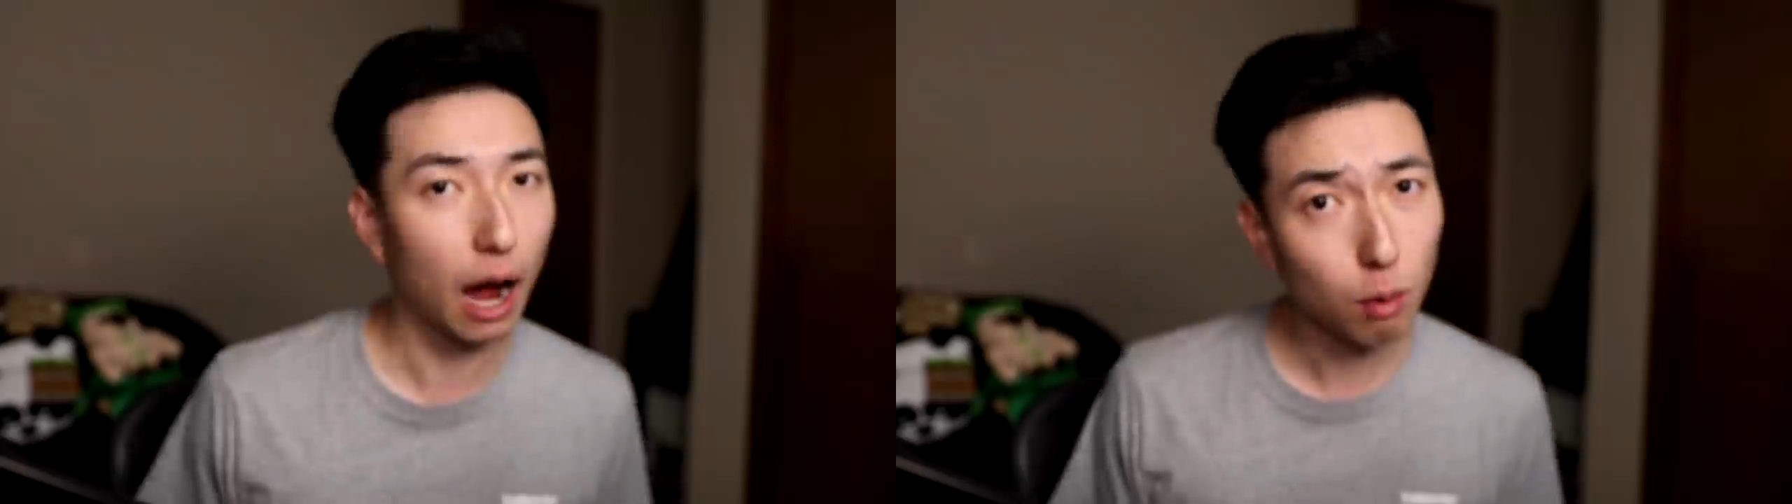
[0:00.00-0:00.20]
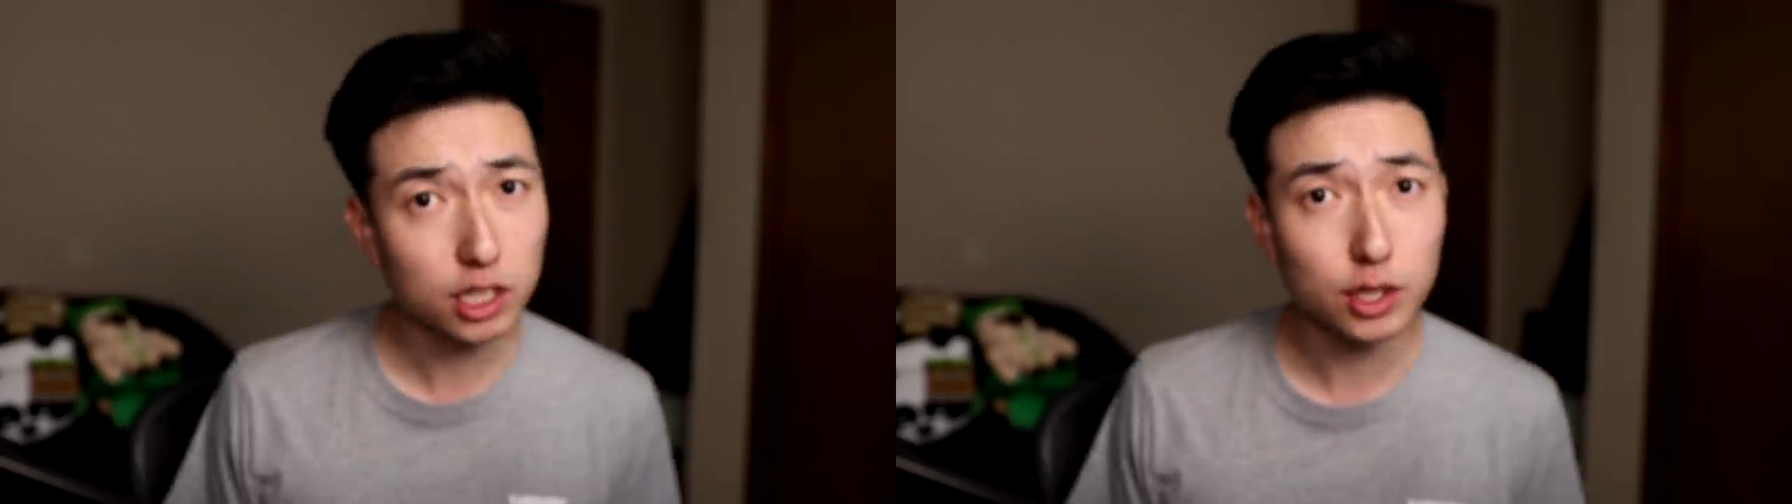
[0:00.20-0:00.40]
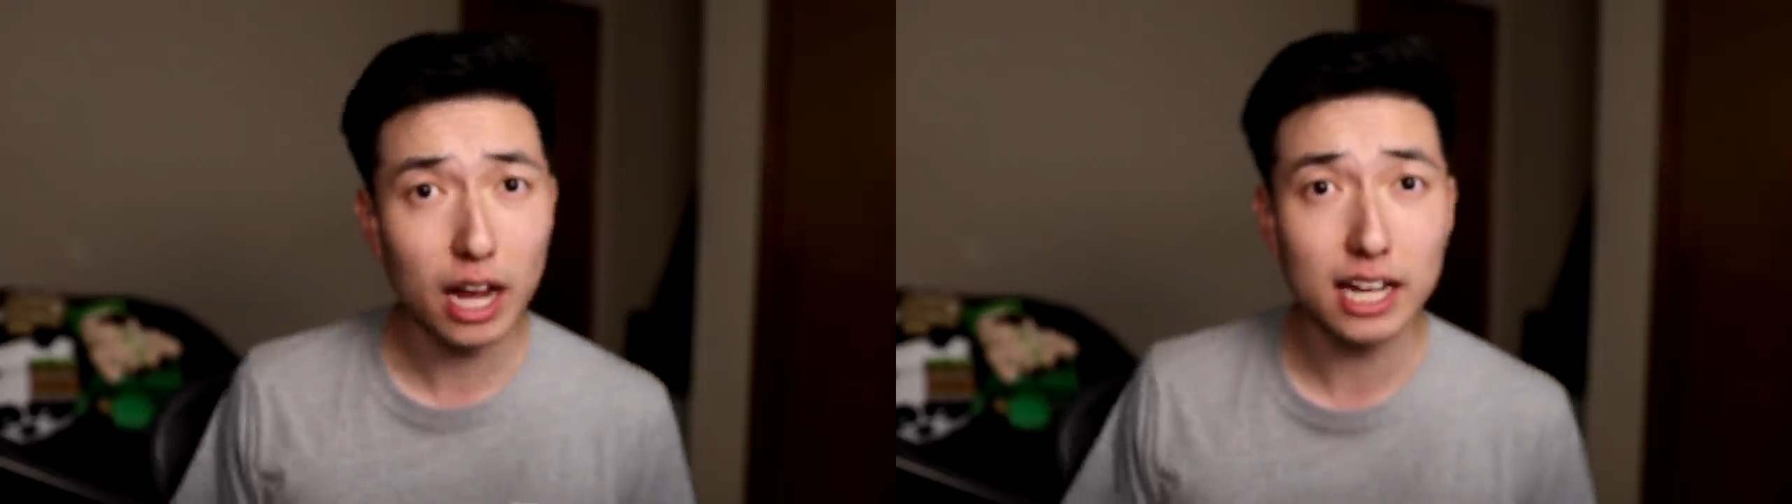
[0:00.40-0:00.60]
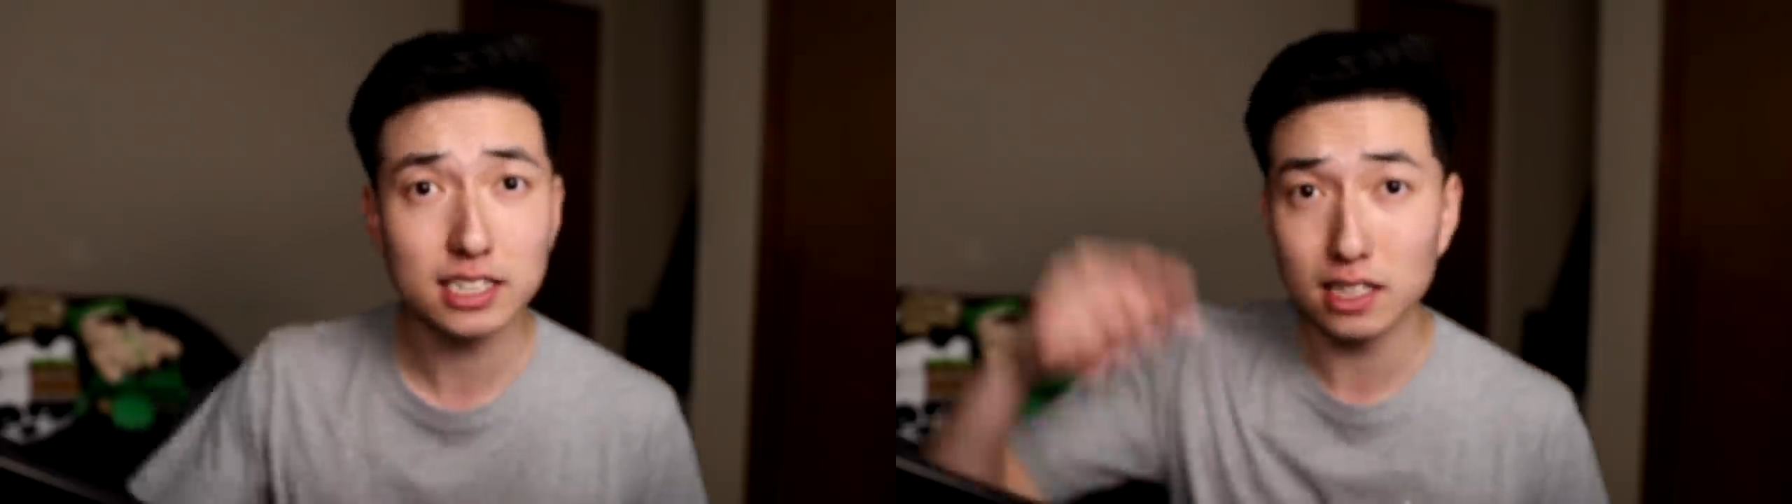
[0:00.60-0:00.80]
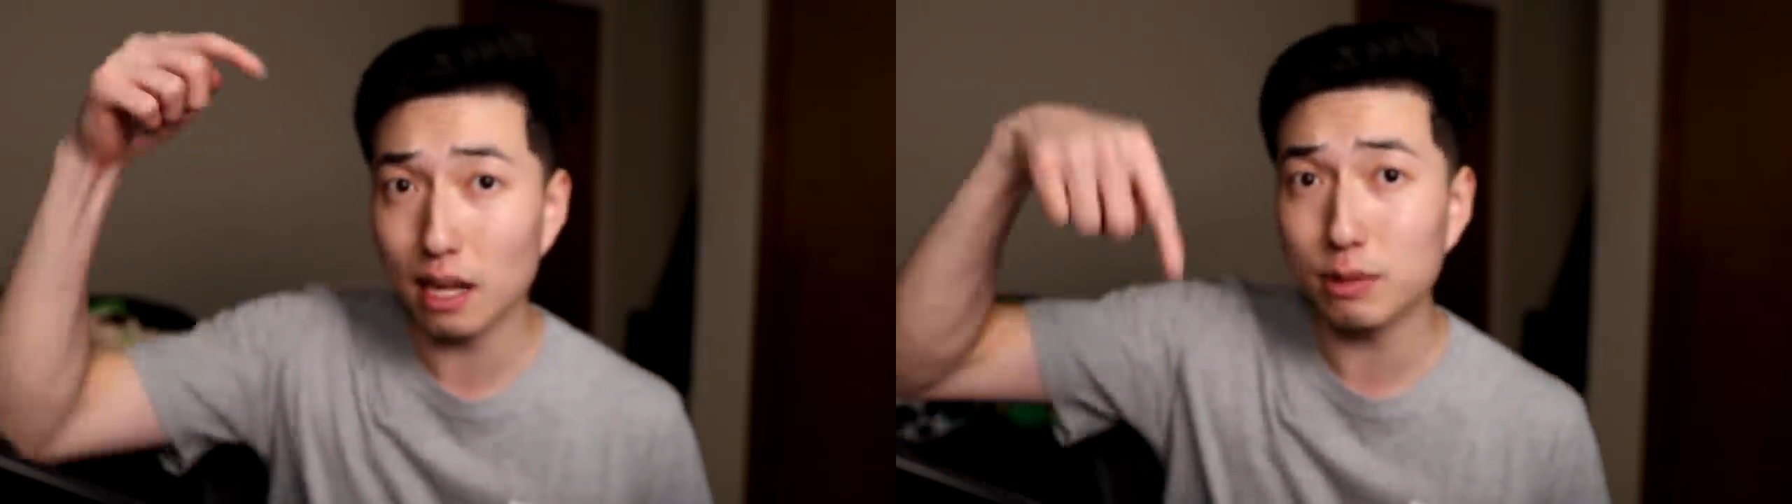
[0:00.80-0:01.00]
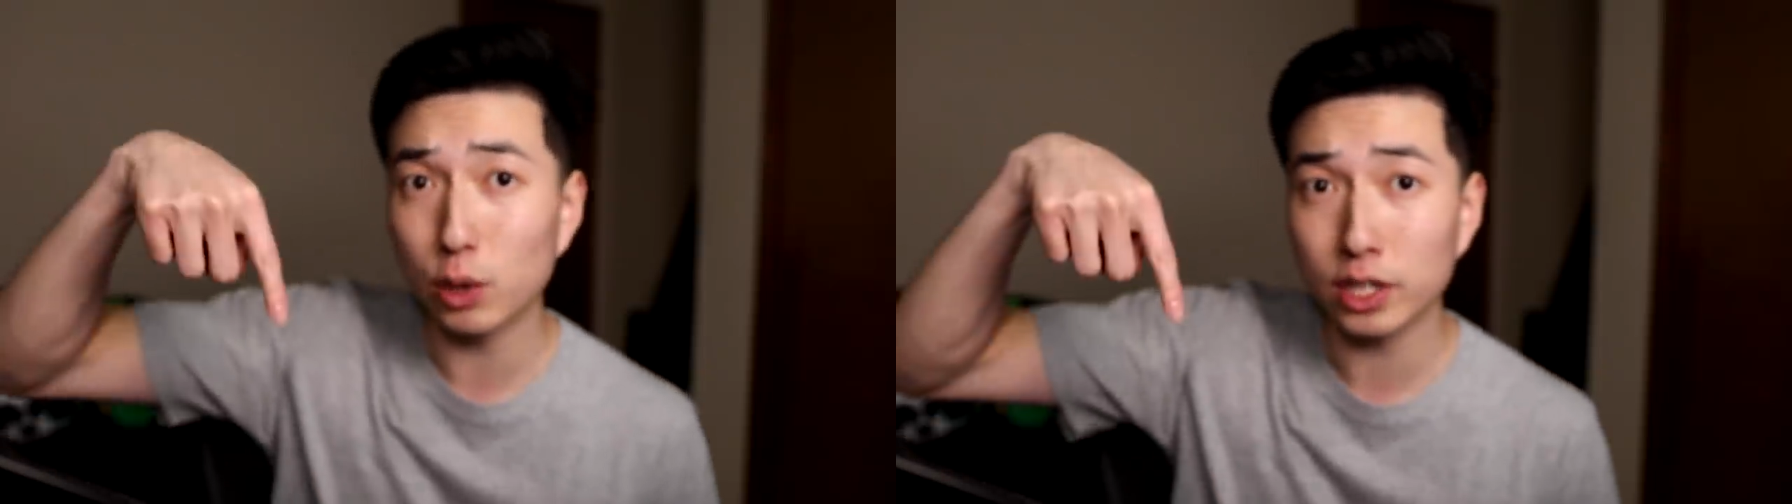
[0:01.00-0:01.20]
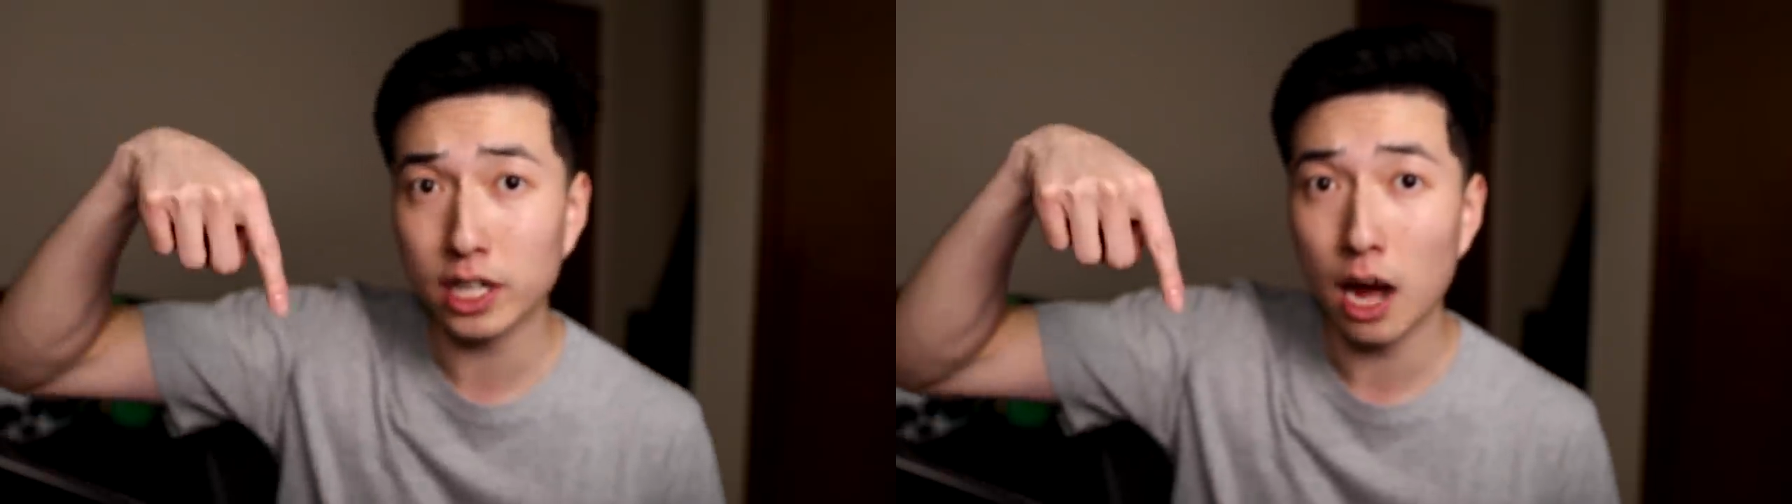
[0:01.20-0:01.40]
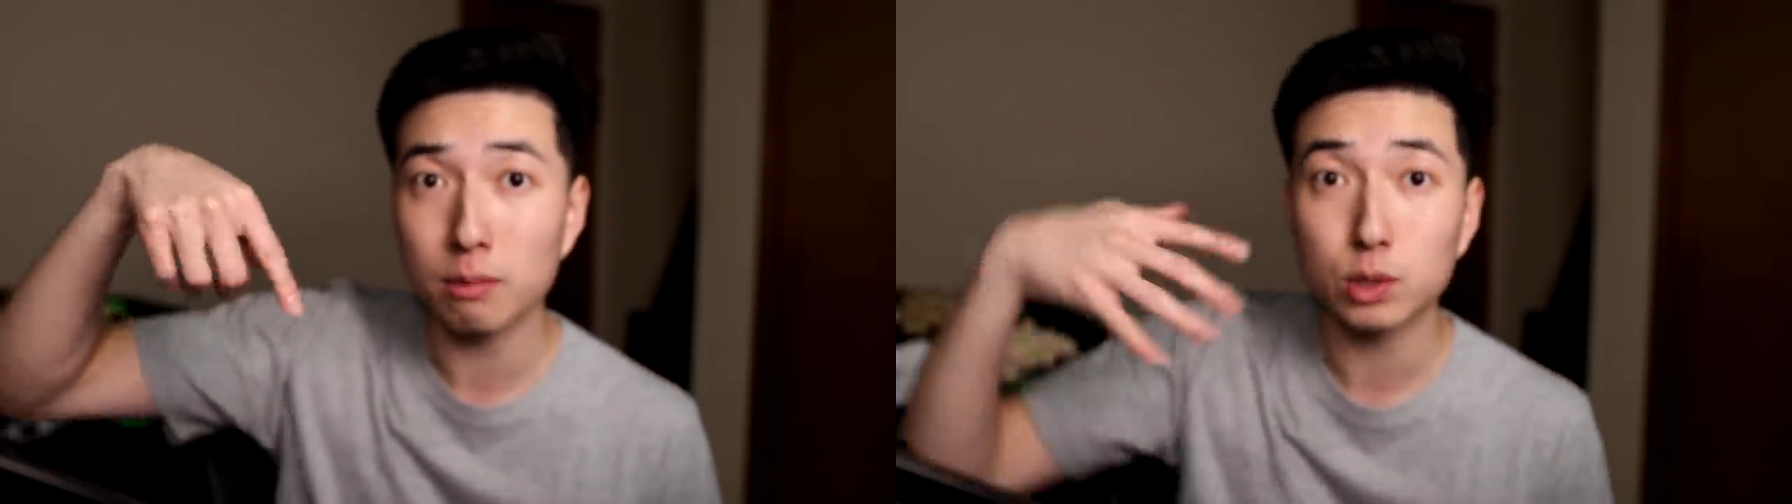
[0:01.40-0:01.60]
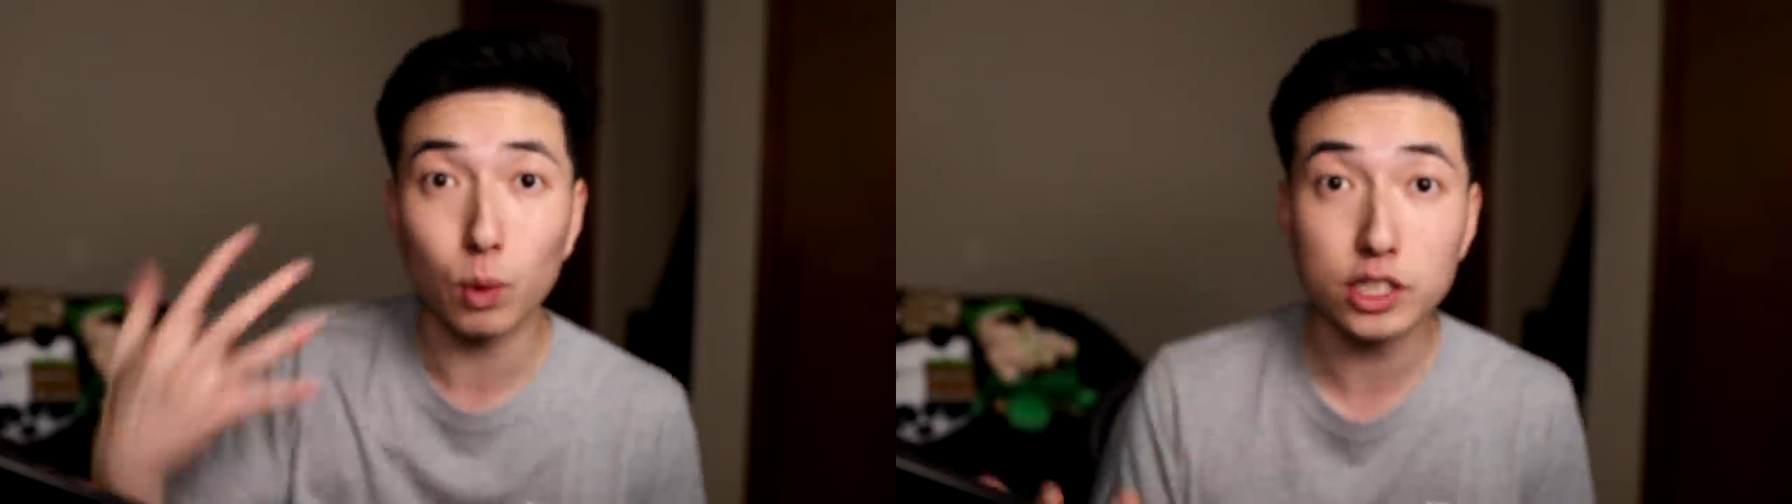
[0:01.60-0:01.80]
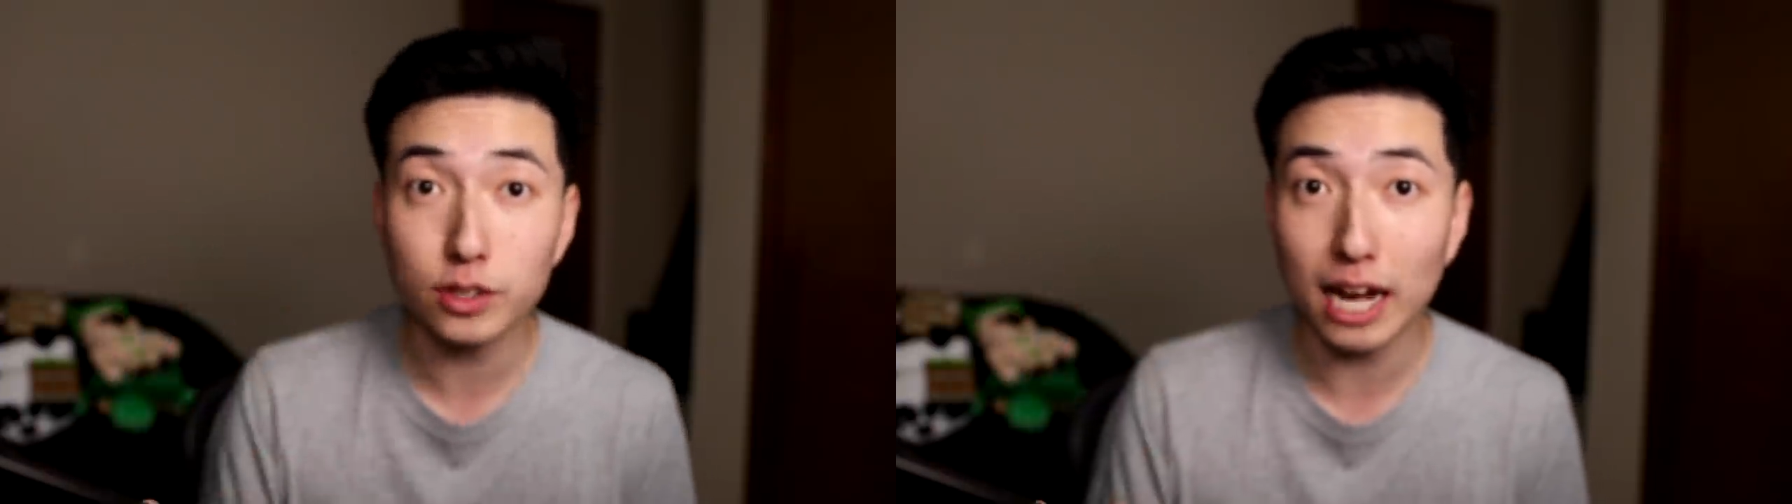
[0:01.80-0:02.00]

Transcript: I want you guys to let me know in the comments what you